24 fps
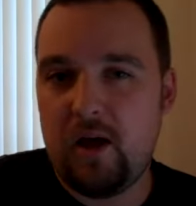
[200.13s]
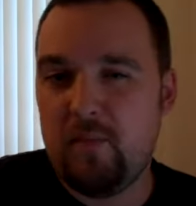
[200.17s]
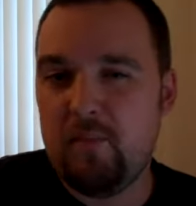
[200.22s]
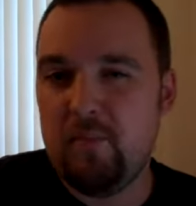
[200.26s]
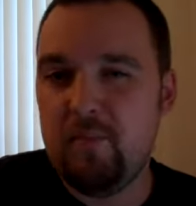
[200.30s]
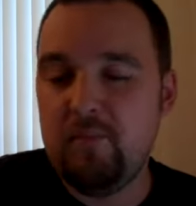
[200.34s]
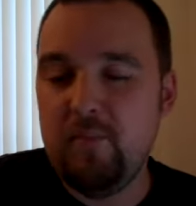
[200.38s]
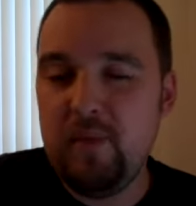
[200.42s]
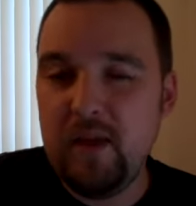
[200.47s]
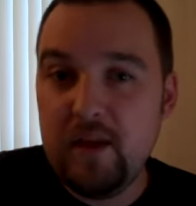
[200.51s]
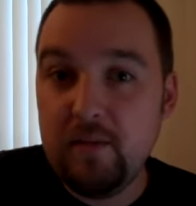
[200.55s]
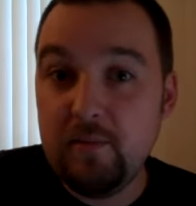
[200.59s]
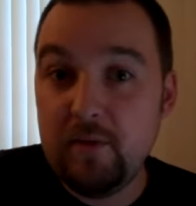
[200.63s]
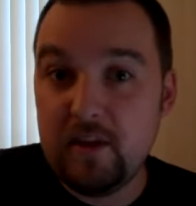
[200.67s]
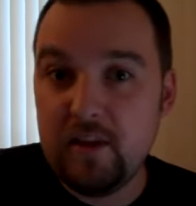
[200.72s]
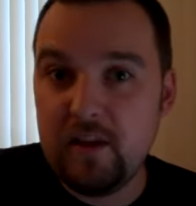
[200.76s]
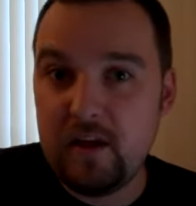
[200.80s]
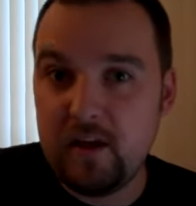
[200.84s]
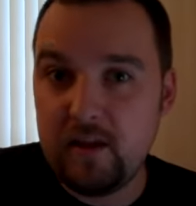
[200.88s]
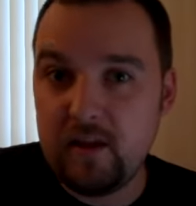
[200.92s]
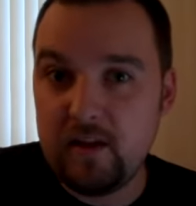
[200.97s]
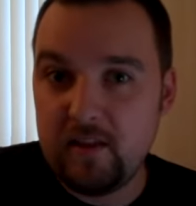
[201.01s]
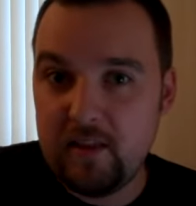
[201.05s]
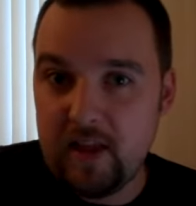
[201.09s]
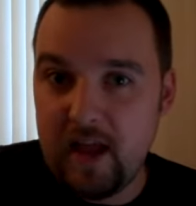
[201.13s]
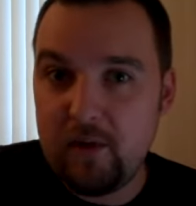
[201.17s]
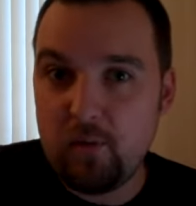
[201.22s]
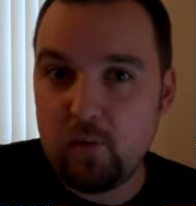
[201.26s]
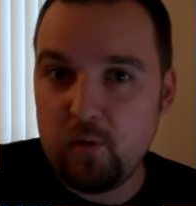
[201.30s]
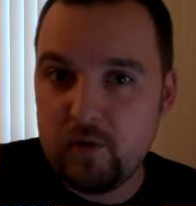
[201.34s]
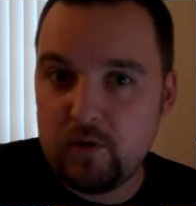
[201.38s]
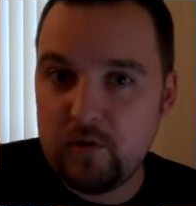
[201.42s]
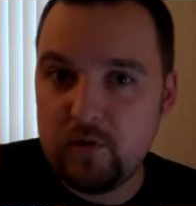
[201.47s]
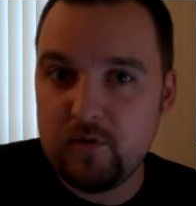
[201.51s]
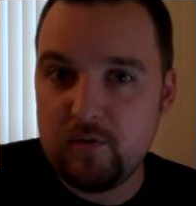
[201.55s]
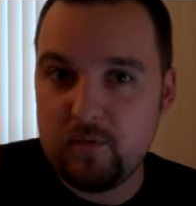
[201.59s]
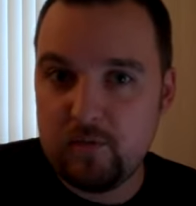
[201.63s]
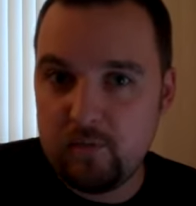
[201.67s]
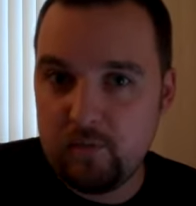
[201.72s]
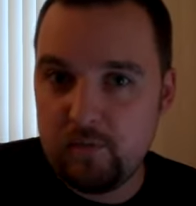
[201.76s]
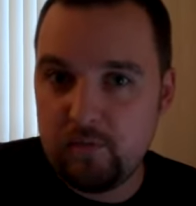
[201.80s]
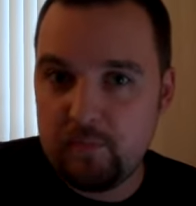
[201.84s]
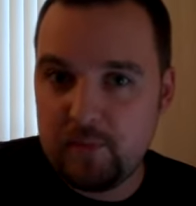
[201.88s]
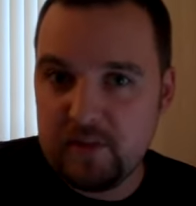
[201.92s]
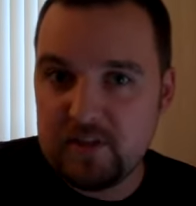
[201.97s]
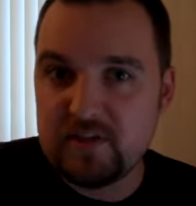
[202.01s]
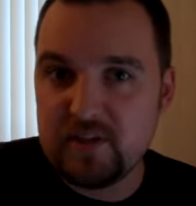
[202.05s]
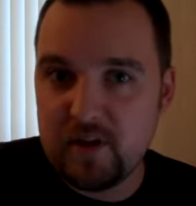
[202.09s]
maybe that would
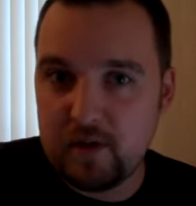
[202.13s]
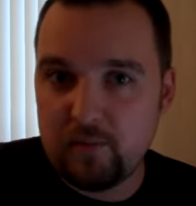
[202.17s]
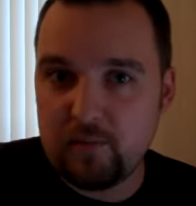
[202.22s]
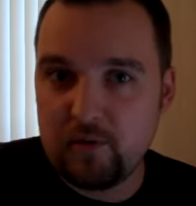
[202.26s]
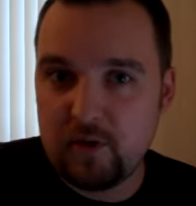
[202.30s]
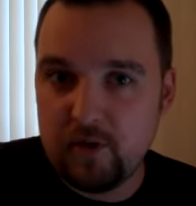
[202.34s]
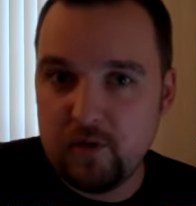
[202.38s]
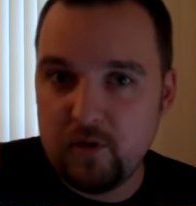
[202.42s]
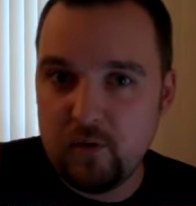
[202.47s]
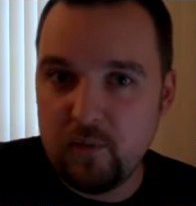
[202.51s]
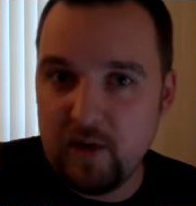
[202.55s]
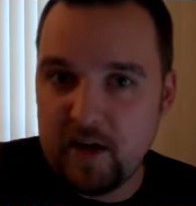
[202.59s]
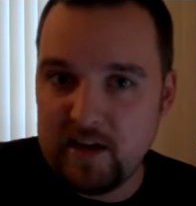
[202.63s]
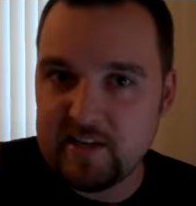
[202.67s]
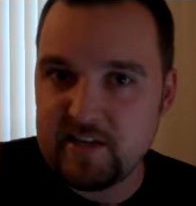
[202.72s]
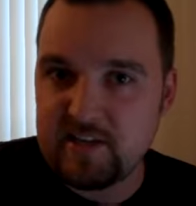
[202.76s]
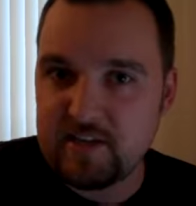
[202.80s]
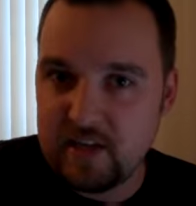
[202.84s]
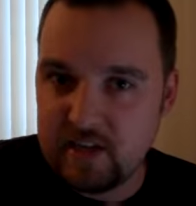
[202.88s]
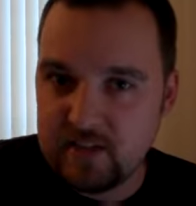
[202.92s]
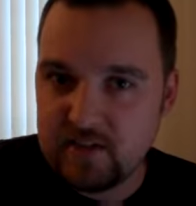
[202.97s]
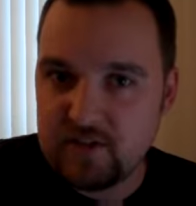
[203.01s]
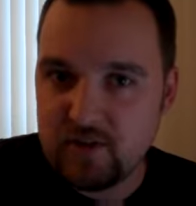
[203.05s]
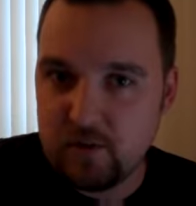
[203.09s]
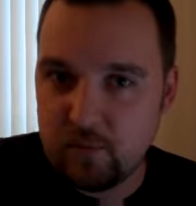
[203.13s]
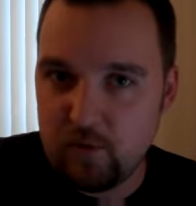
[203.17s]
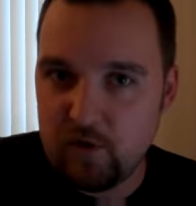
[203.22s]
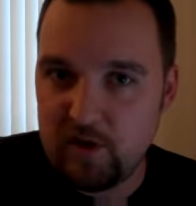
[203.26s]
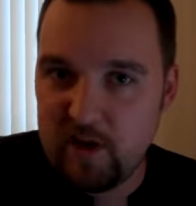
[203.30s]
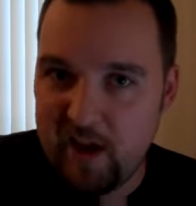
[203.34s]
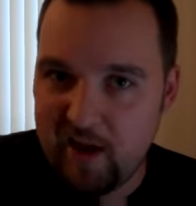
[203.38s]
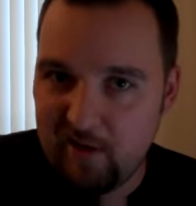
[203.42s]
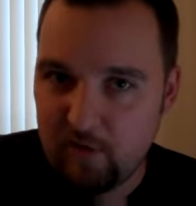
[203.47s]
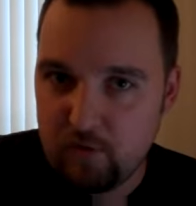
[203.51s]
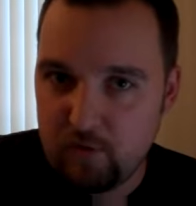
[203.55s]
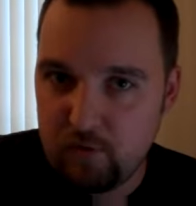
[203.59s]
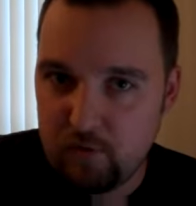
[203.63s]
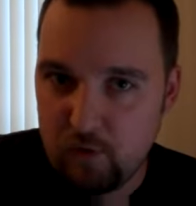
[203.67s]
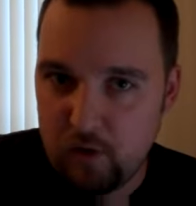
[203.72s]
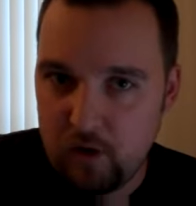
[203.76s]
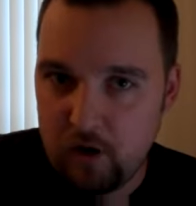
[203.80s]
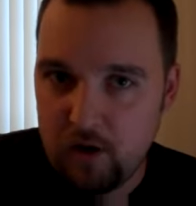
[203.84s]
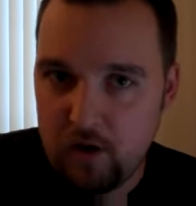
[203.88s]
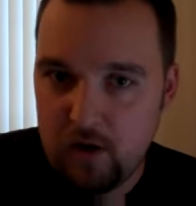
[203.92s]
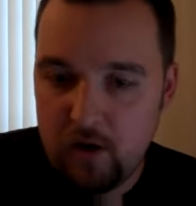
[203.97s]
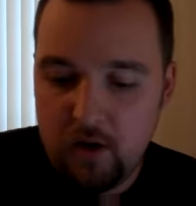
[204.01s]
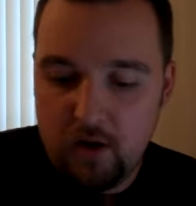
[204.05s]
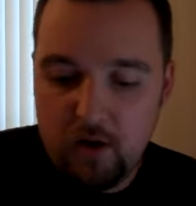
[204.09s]
be something you might send someone out
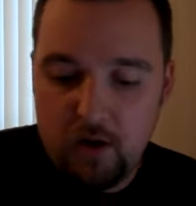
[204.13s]
for.